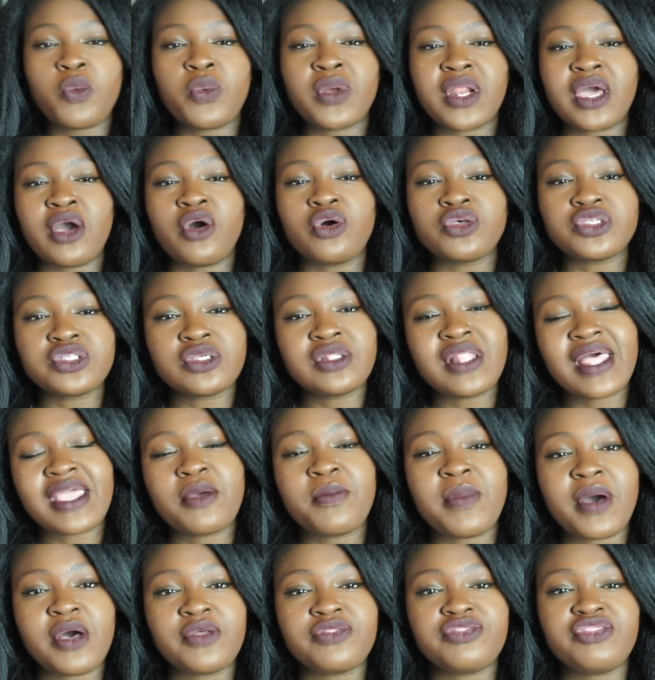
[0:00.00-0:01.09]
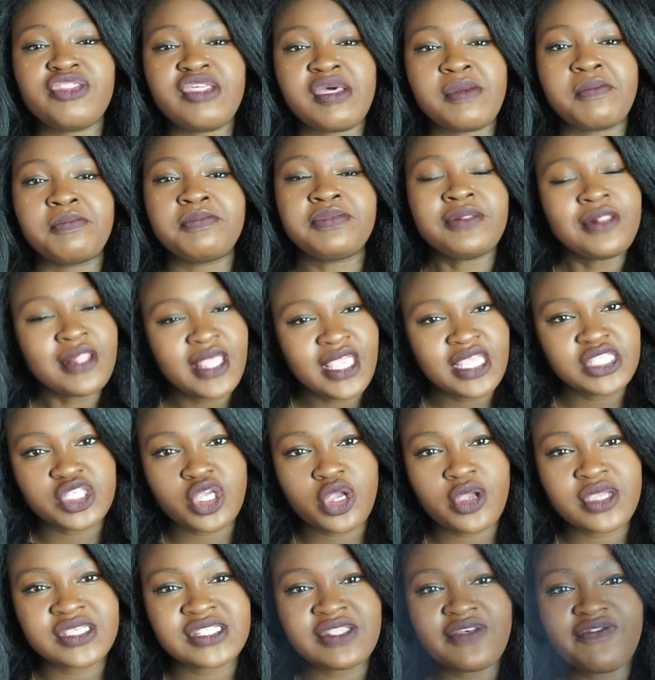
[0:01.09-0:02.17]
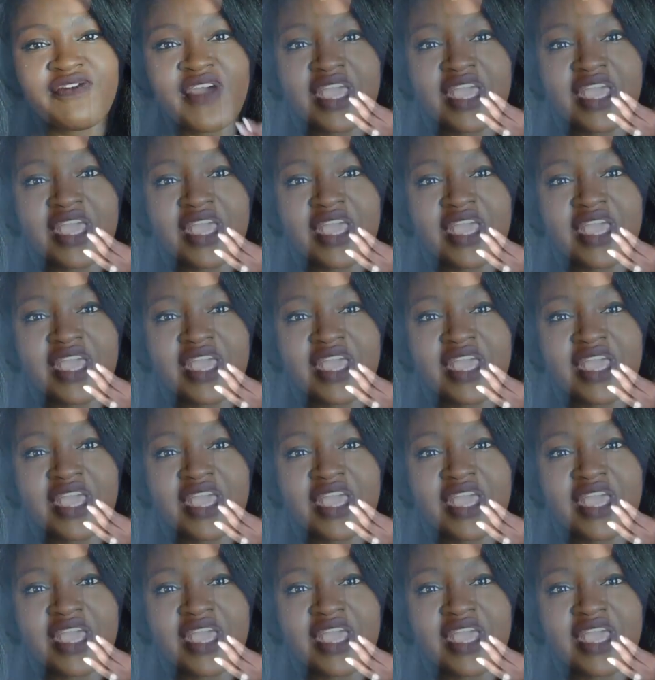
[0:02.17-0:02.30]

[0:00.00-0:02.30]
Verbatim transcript: what I also like about the blazer is the